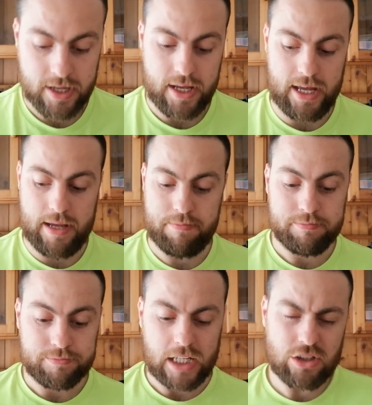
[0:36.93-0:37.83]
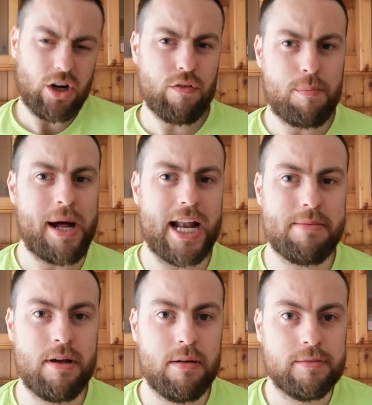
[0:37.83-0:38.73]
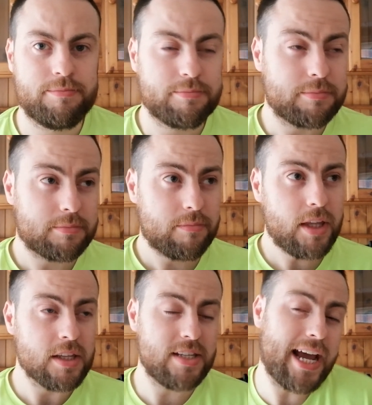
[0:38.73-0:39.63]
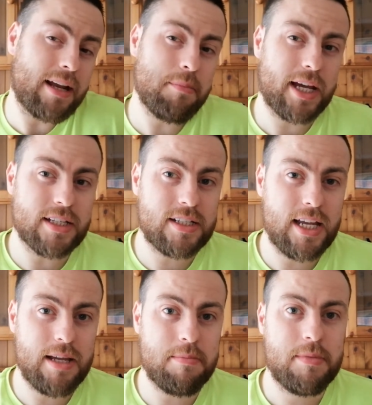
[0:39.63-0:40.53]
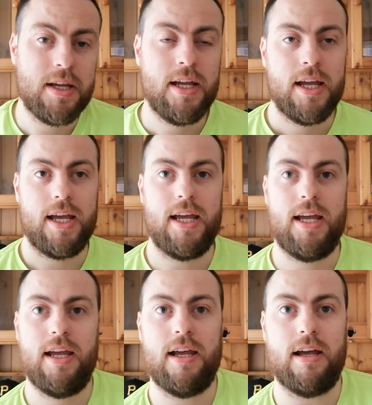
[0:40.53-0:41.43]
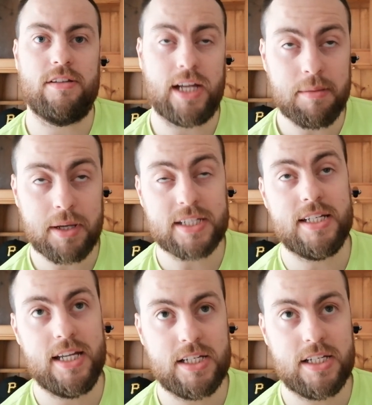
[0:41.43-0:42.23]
I'll start off with Panama. Second biggest team, smallest